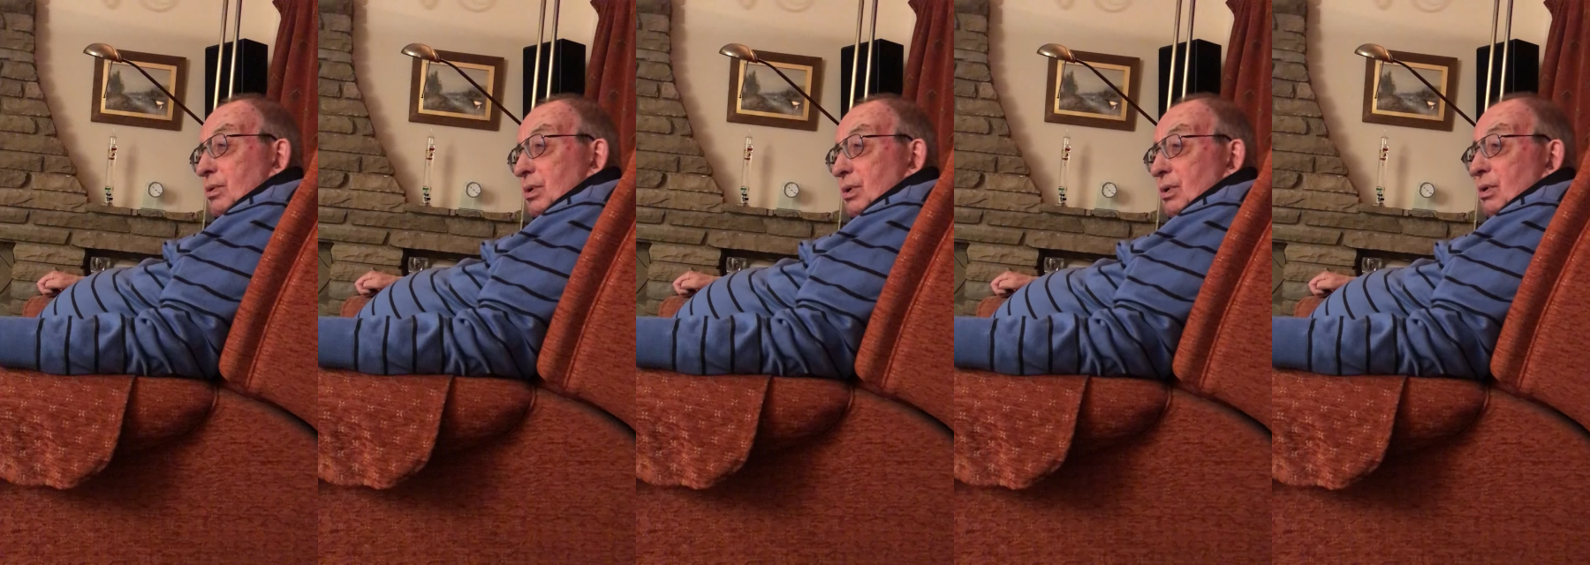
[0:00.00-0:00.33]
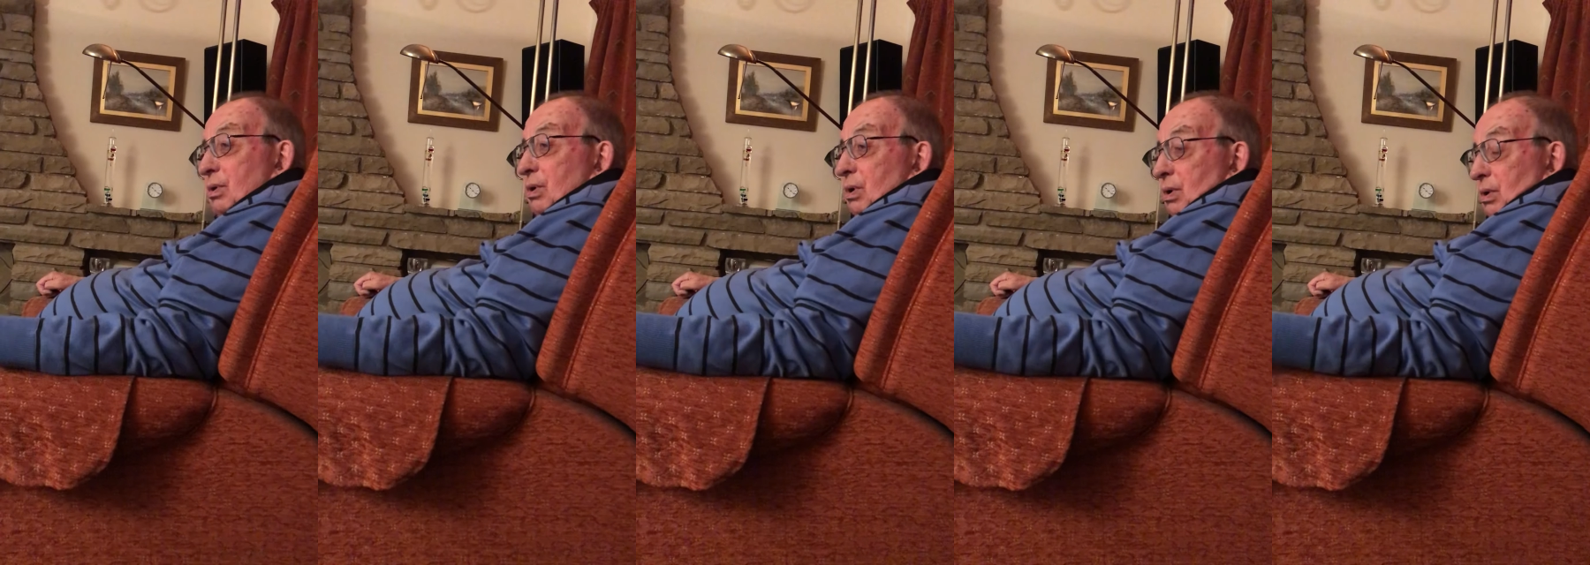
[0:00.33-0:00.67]
You
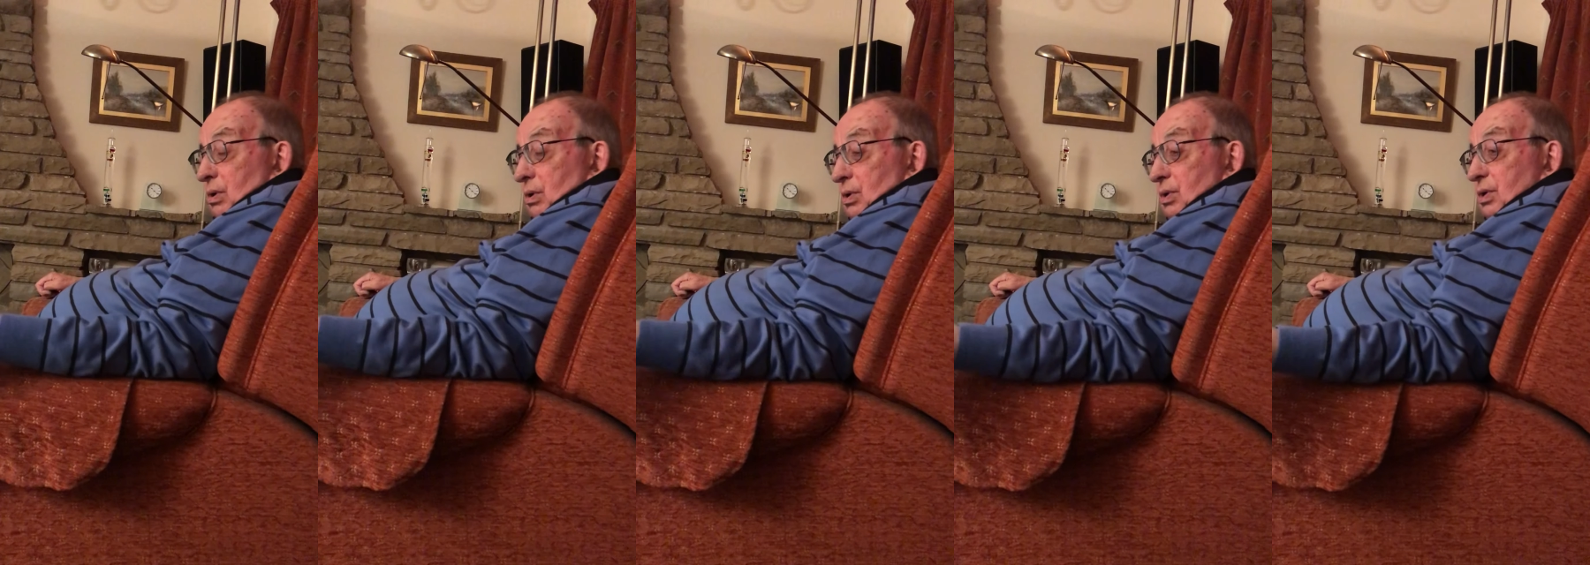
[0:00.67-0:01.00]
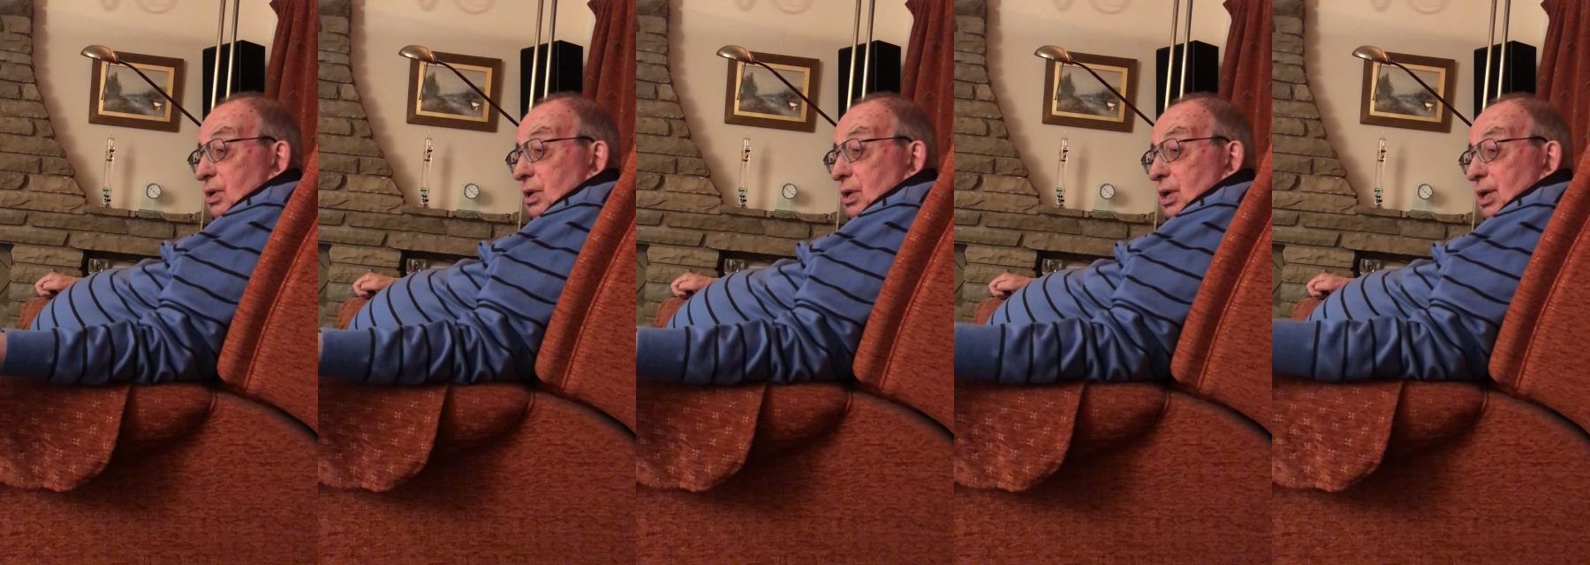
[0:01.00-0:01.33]
know,
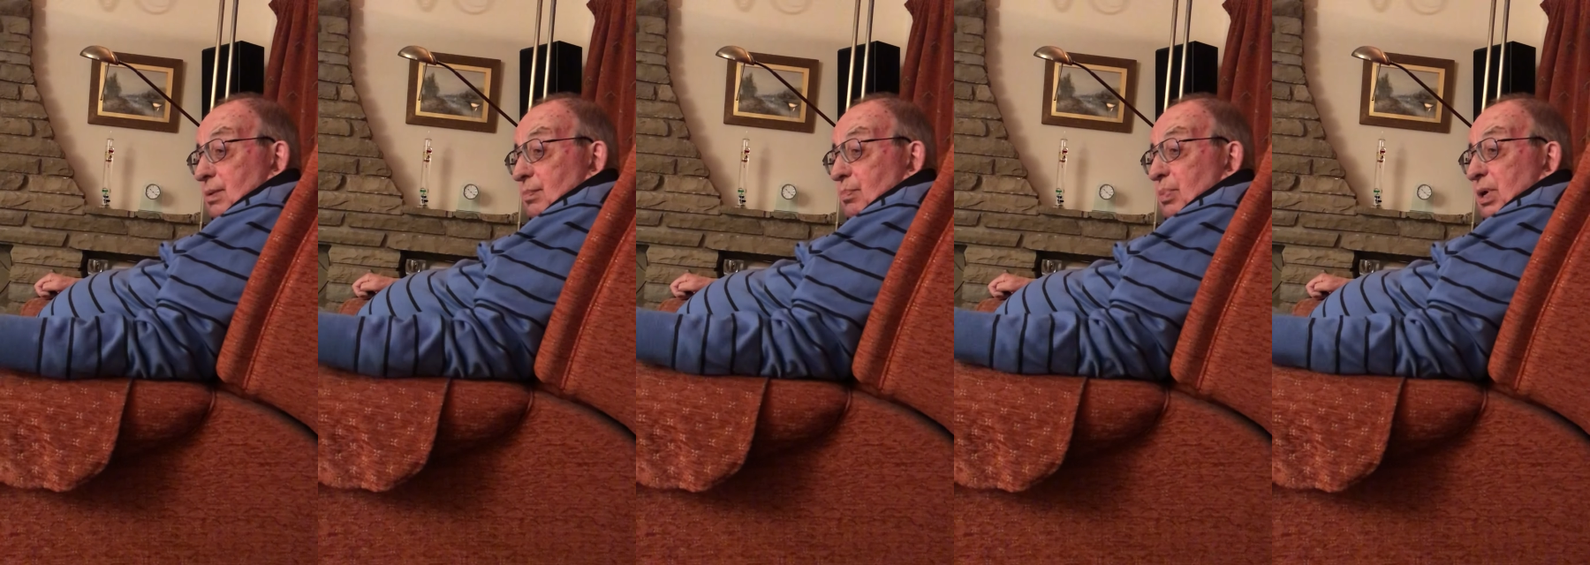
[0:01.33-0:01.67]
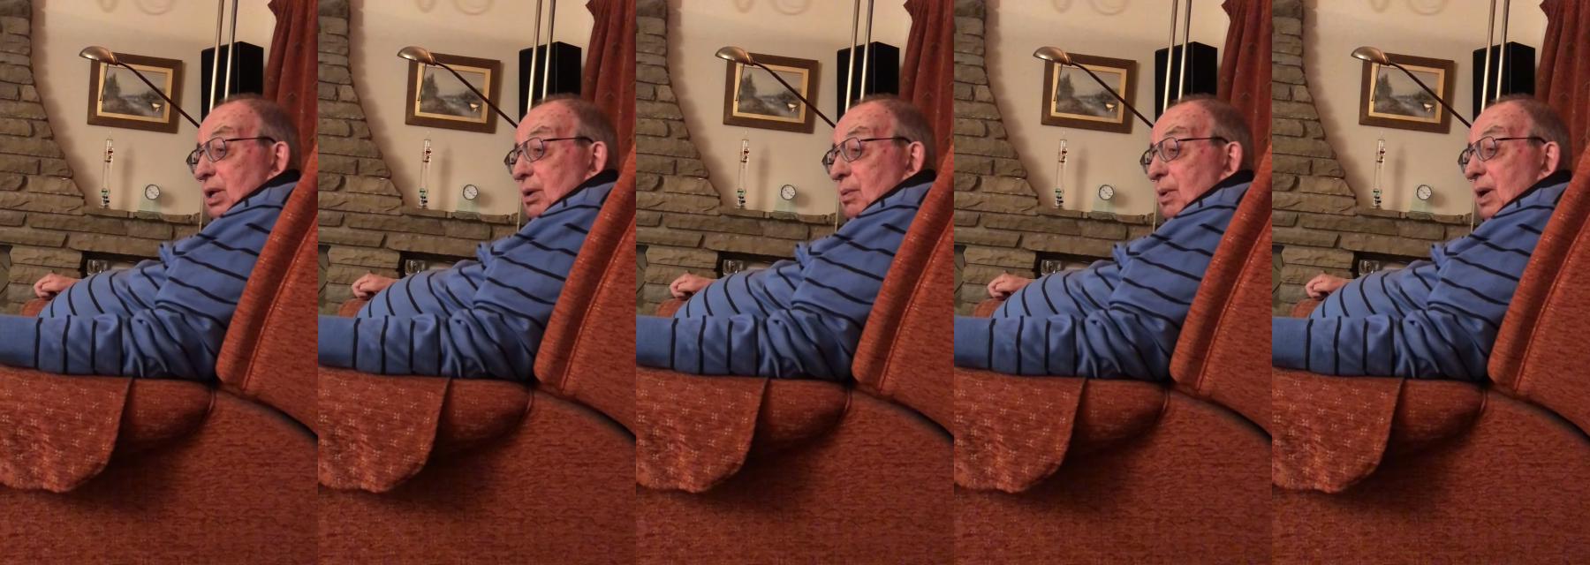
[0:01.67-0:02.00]
do you like
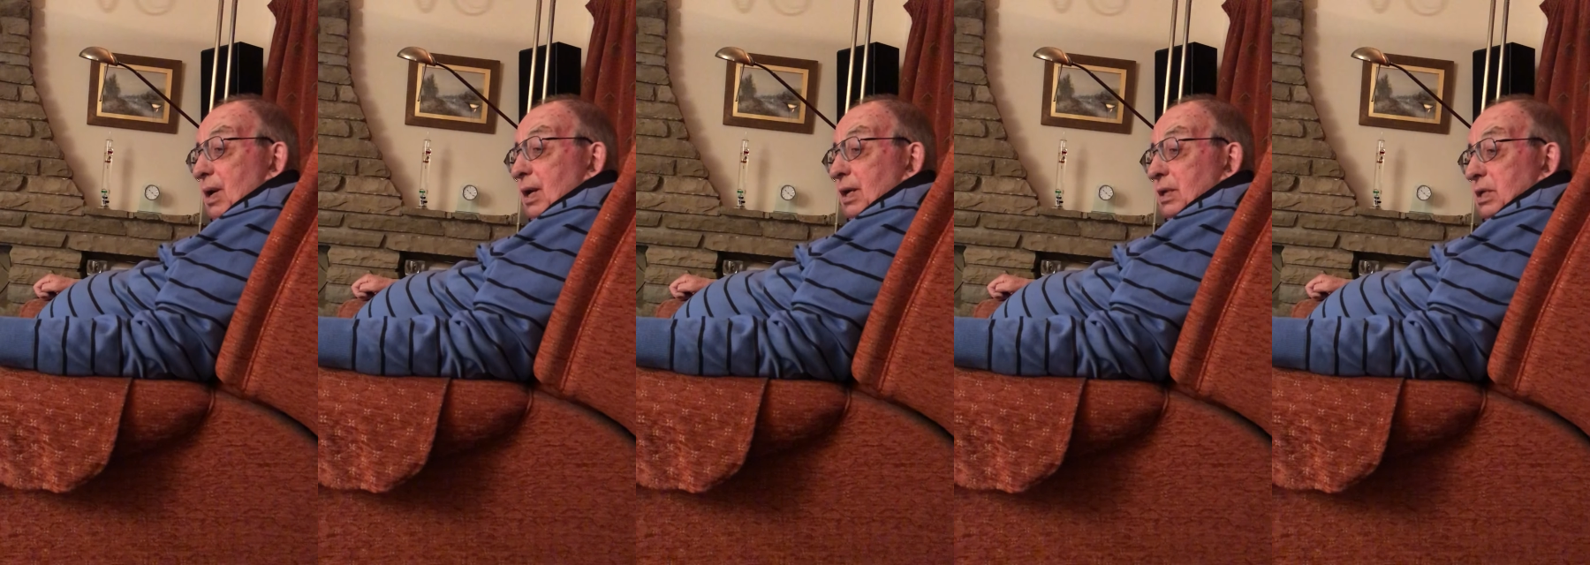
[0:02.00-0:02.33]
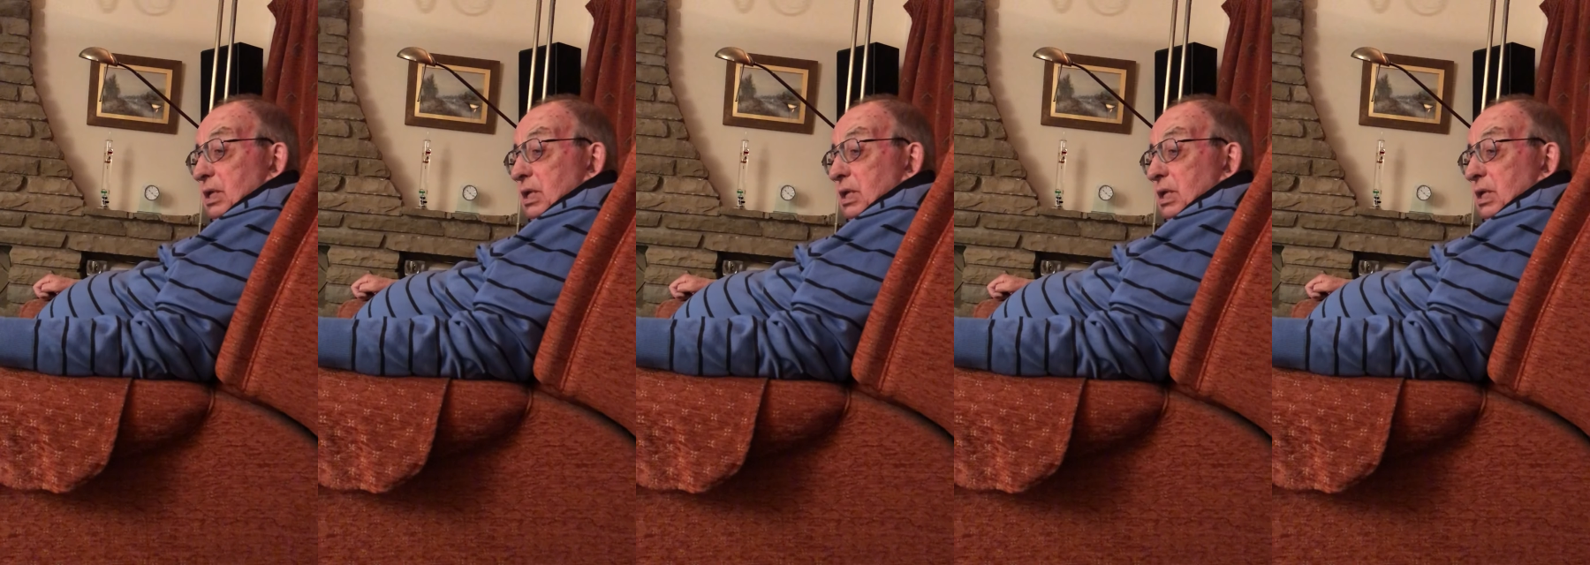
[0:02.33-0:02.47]
peelywally